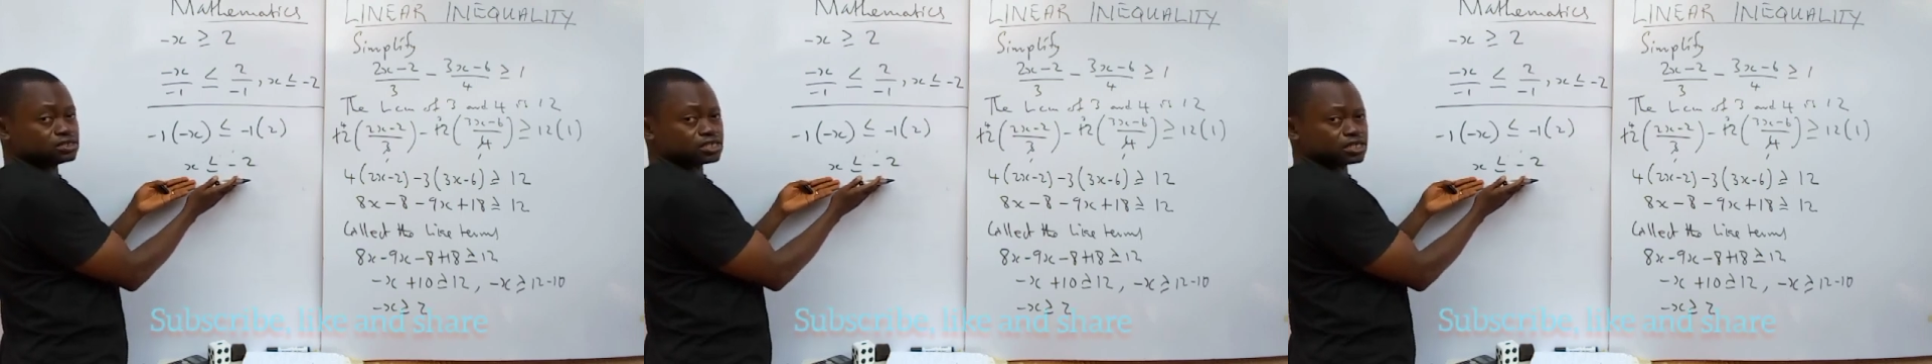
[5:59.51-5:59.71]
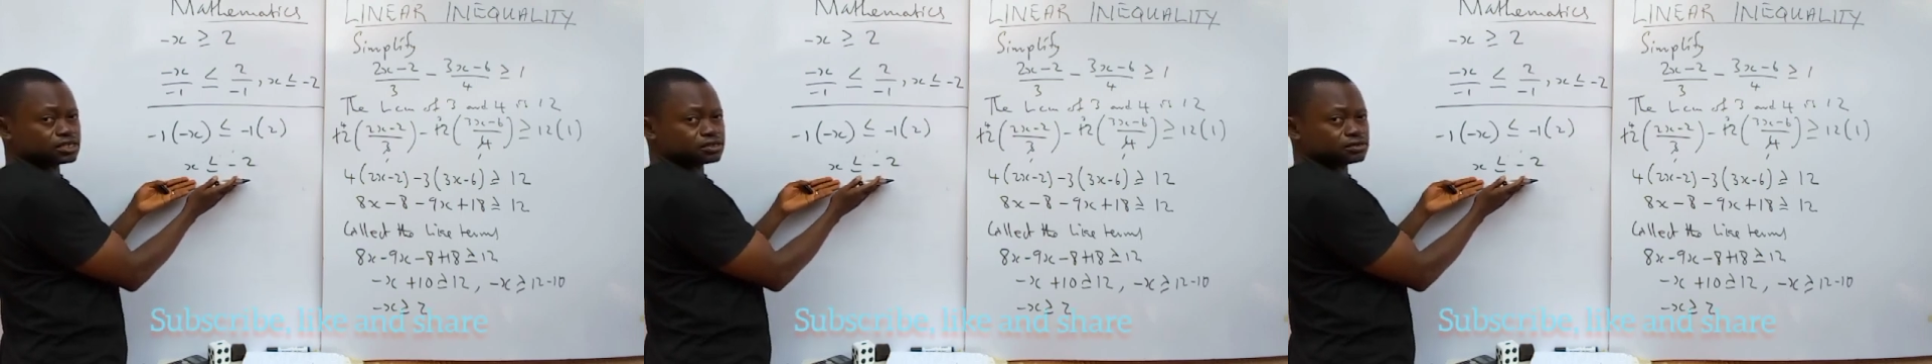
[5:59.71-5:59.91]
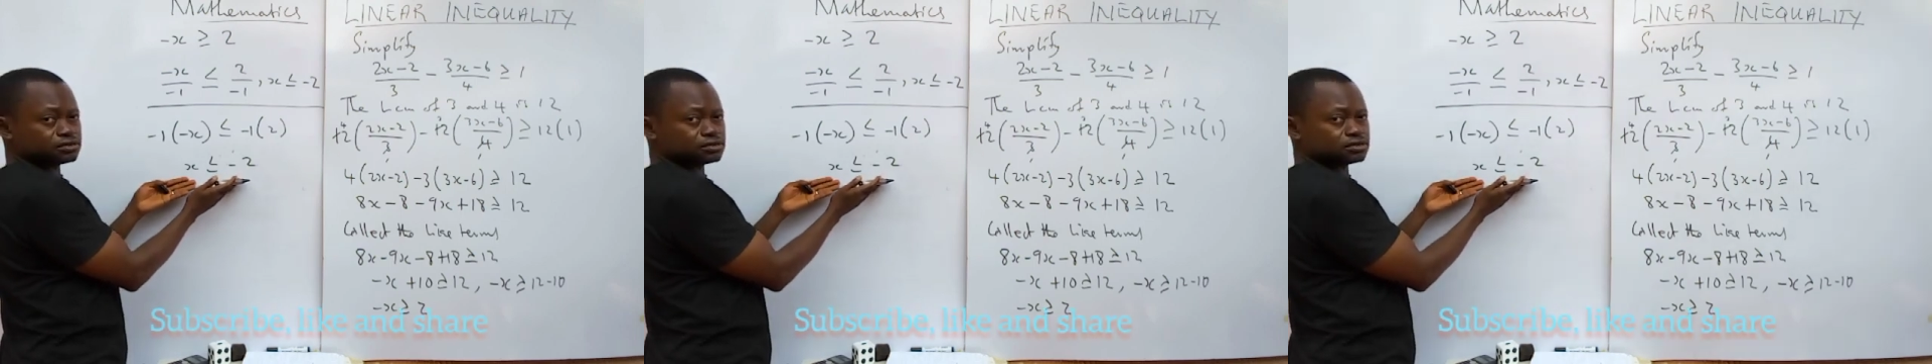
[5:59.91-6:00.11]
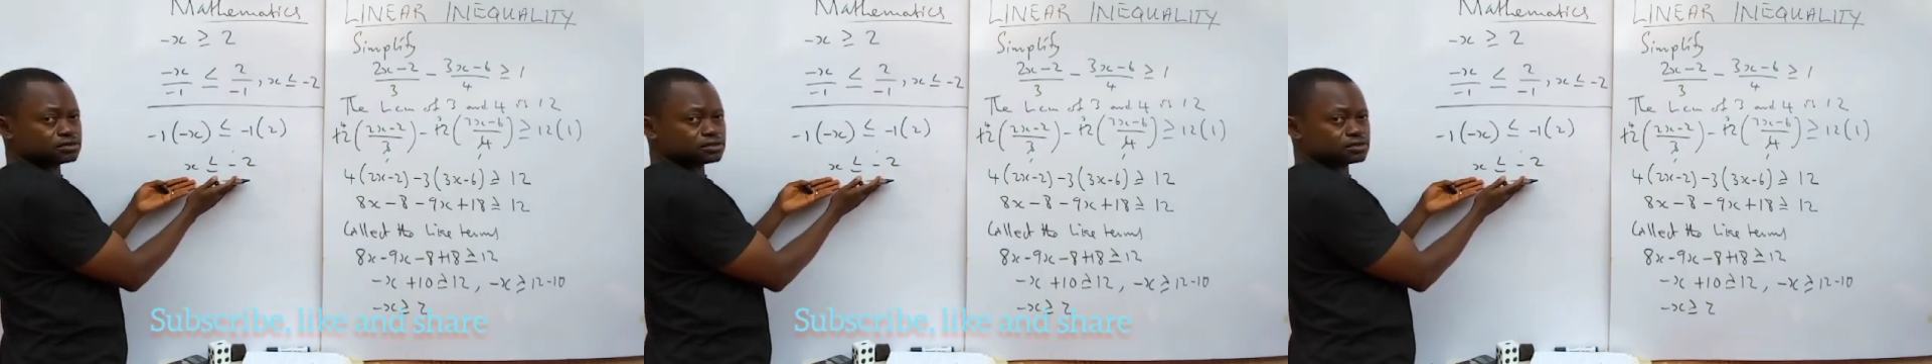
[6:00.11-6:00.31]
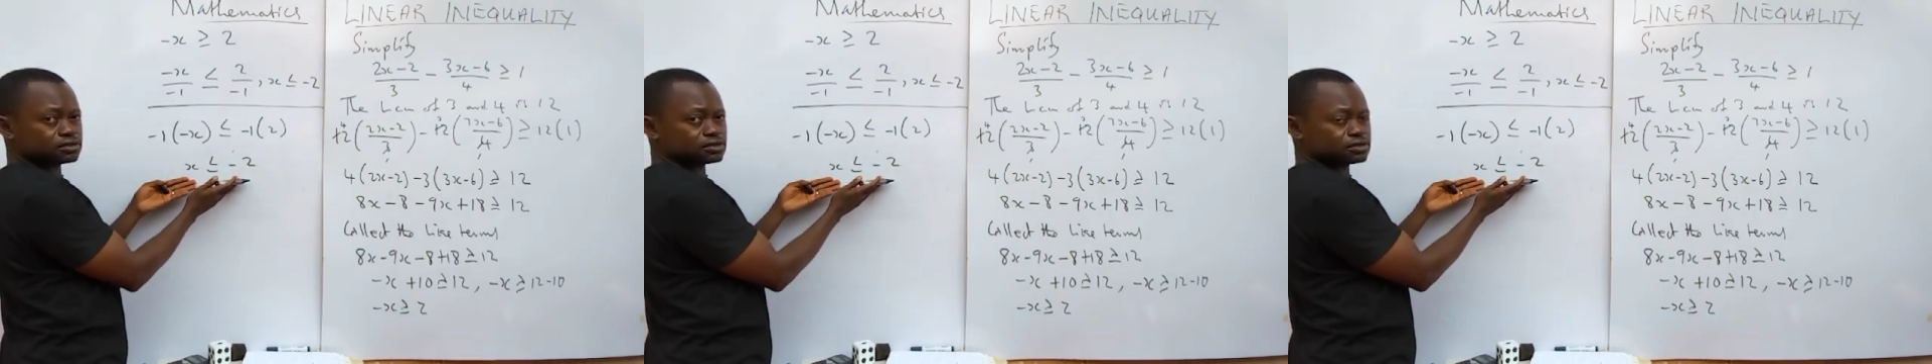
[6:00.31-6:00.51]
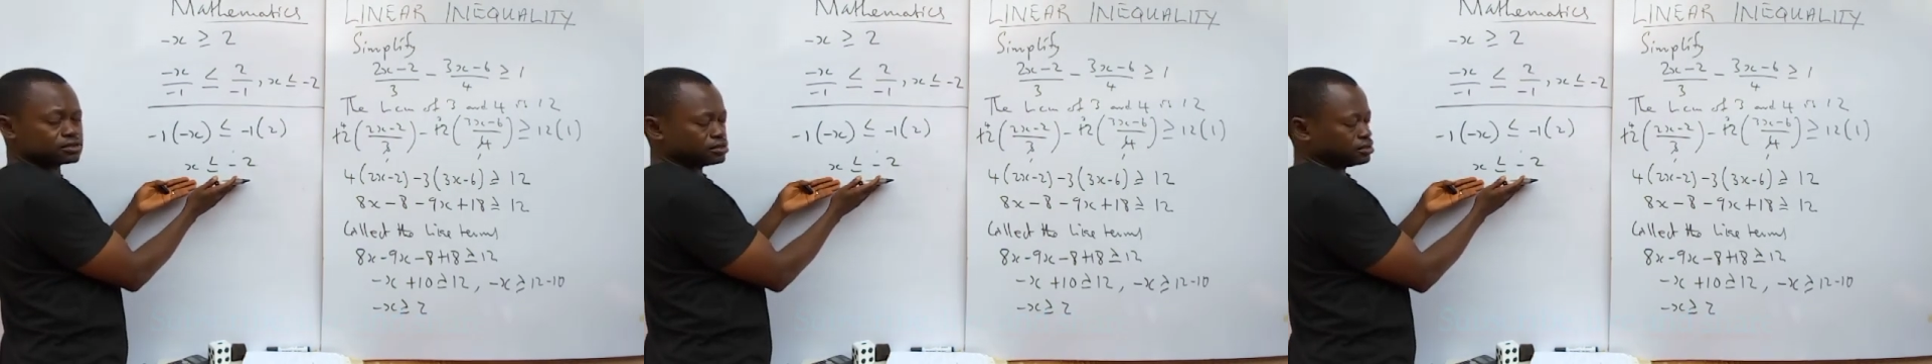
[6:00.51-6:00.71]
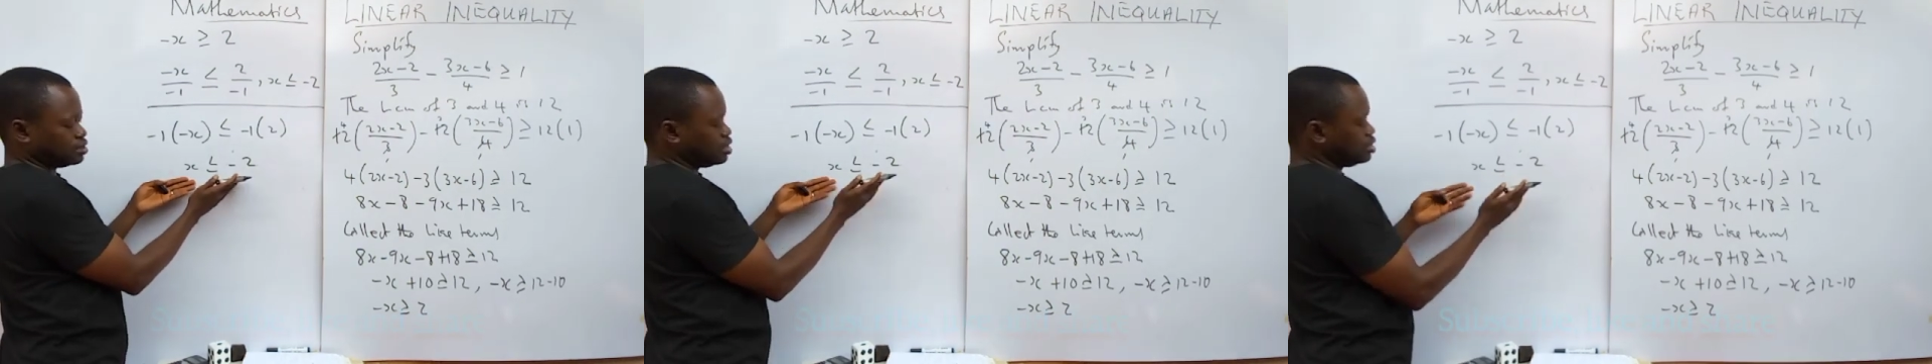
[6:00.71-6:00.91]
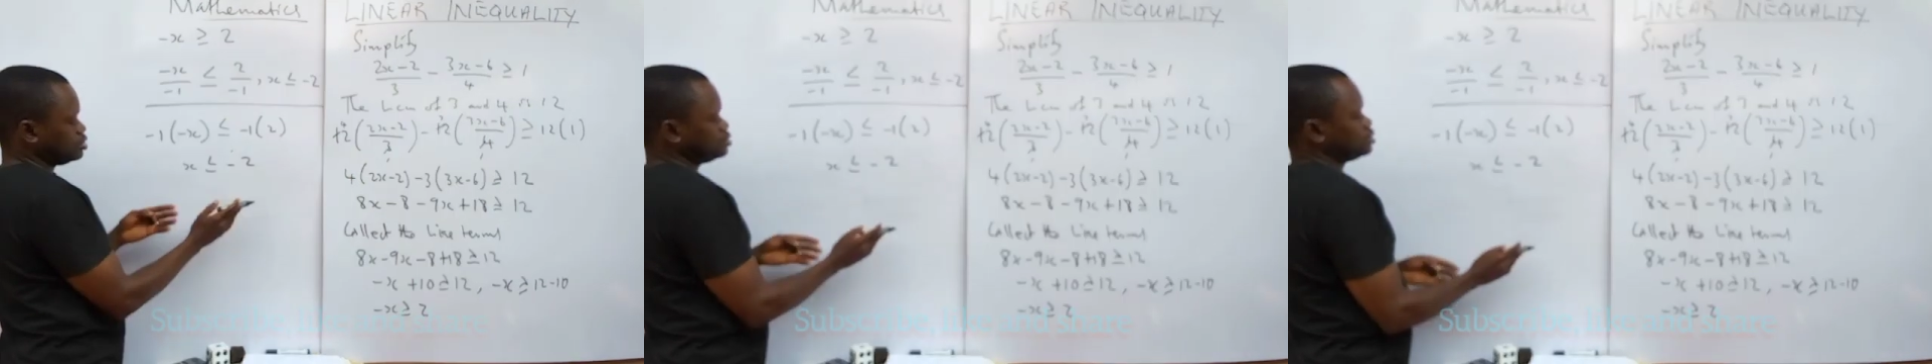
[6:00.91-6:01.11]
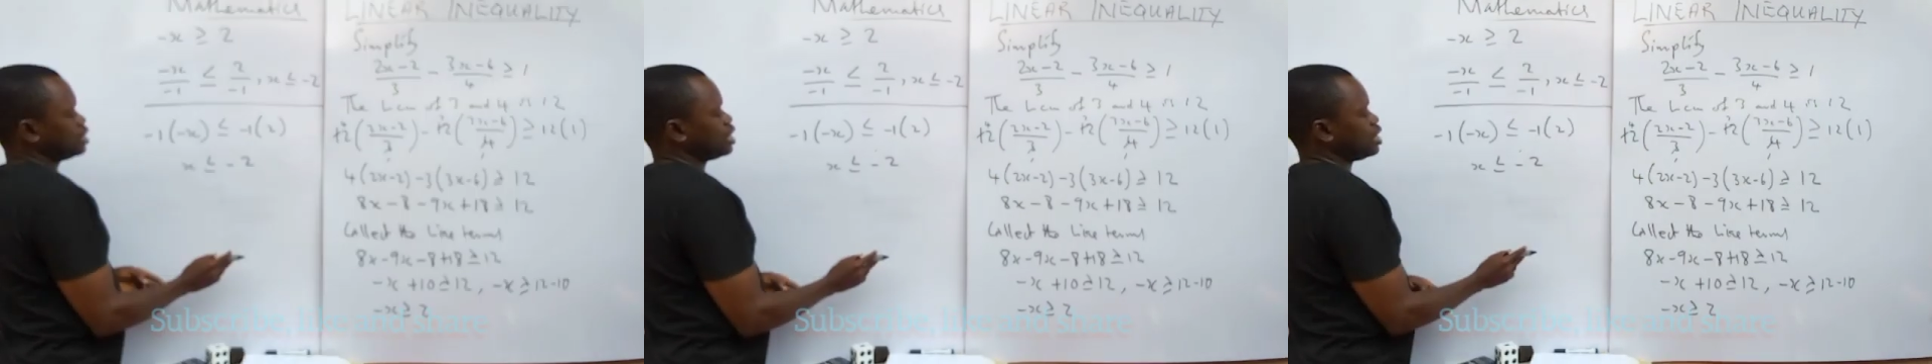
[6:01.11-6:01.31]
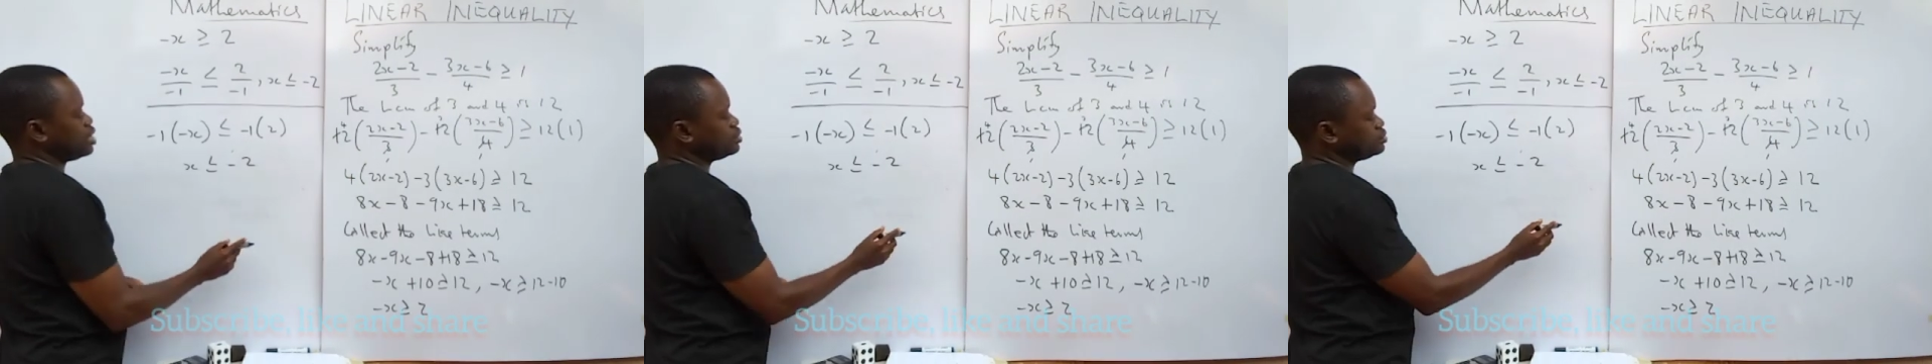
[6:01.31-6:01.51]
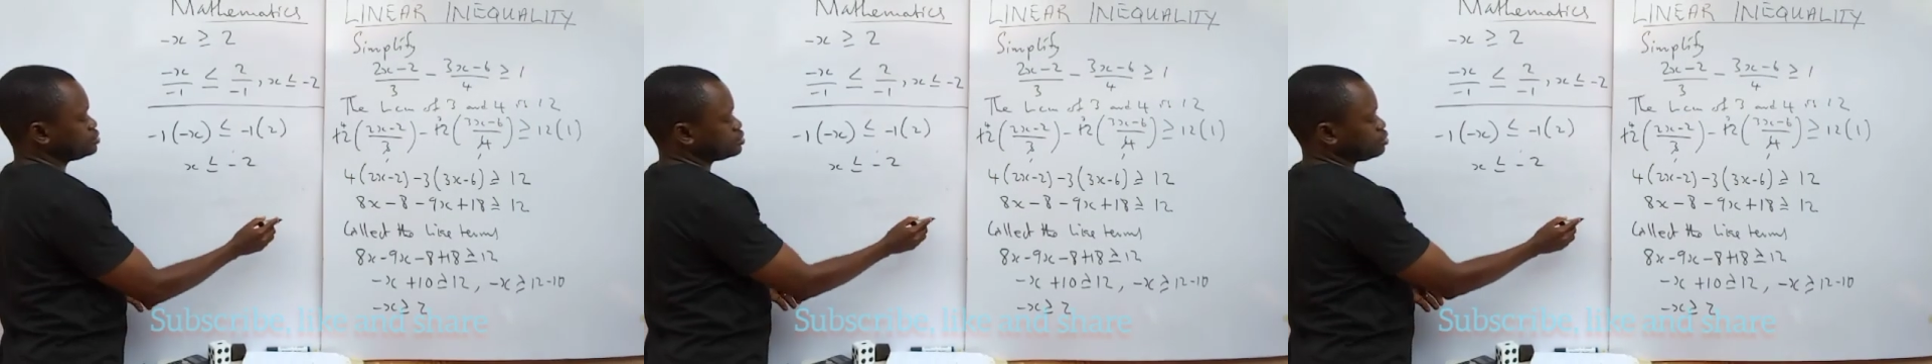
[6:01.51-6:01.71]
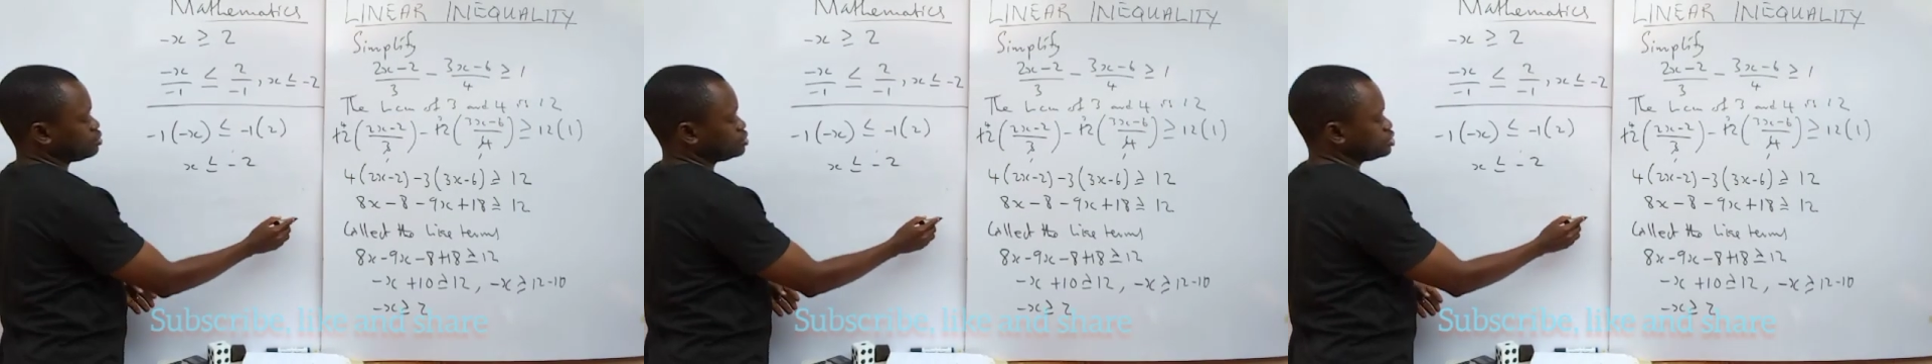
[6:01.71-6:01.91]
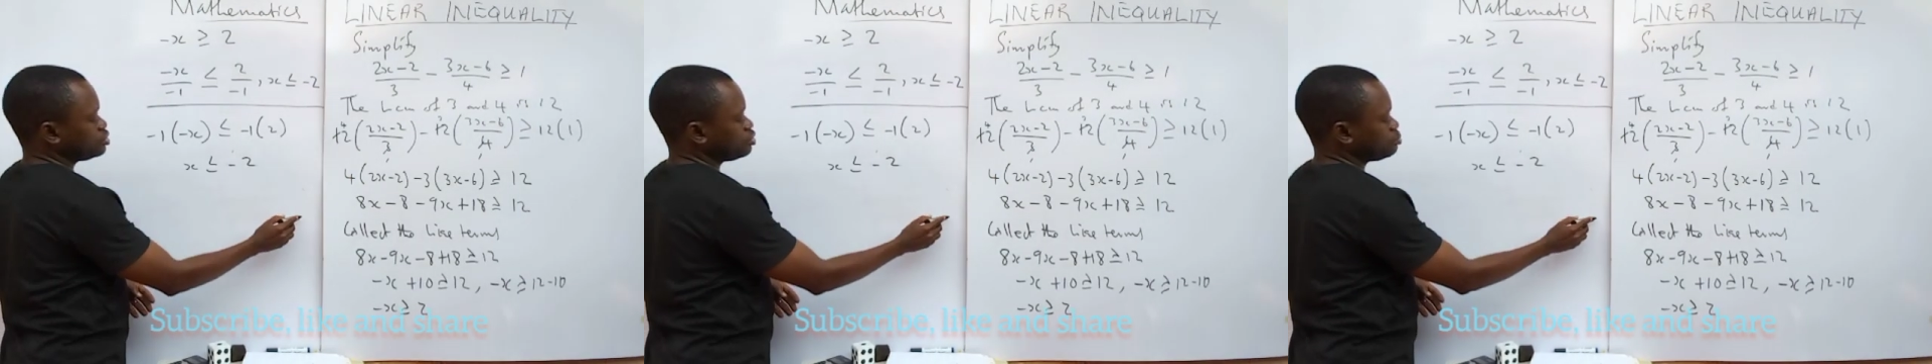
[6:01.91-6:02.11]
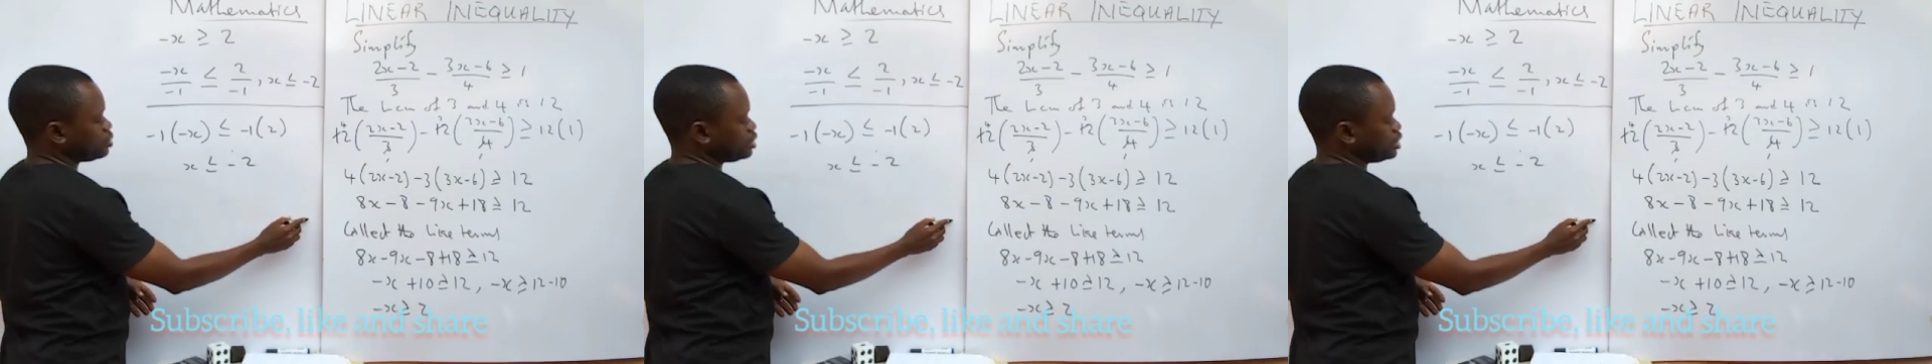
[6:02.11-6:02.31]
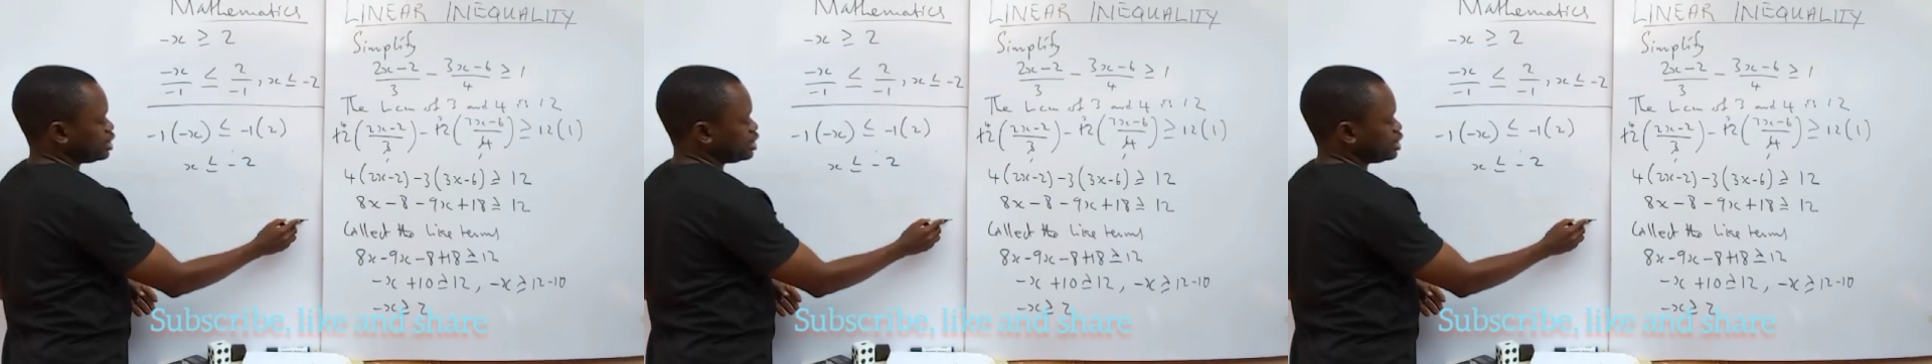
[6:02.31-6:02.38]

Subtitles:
taken. And on the number